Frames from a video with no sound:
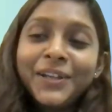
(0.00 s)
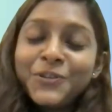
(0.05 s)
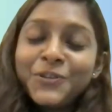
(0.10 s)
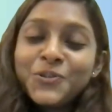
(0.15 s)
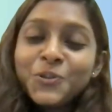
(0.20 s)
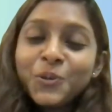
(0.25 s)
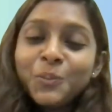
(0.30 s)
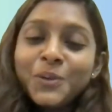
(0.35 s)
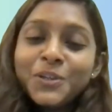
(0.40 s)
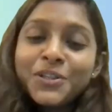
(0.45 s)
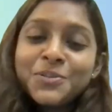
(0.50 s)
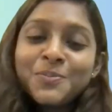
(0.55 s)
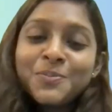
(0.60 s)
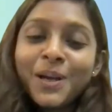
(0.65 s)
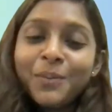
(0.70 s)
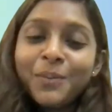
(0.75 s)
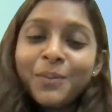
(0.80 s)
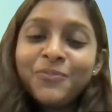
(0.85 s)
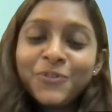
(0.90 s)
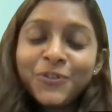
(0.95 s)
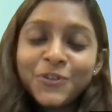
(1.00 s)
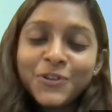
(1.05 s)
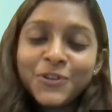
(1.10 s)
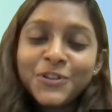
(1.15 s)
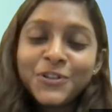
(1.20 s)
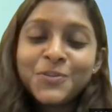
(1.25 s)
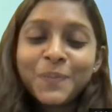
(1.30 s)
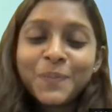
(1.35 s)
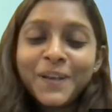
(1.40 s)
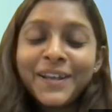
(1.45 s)
you so much, ma'am,
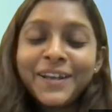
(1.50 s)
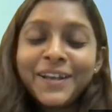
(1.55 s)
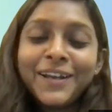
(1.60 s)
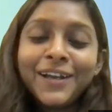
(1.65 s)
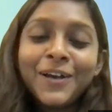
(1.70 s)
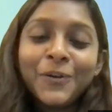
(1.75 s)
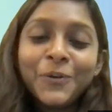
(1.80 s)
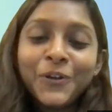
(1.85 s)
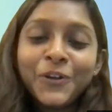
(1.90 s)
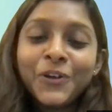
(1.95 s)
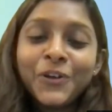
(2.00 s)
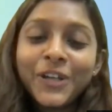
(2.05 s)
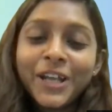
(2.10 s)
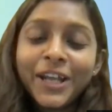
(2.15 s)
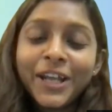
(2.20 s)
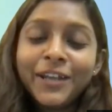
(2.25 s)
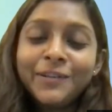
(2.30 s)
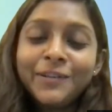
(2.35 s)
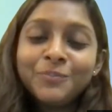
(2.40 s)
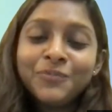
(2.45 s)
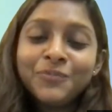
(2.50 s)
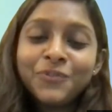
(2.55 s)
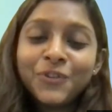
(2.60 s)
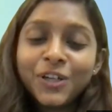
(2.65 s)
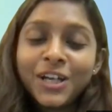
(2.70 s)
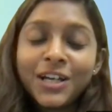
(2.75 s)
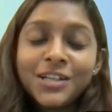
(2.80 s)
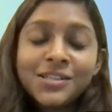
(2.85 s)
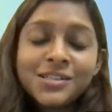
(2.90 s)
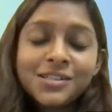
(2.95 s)
for sparing out your time
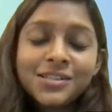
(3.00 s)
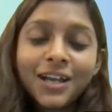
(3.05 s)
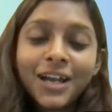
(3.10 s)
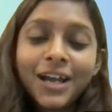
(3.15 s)
for us.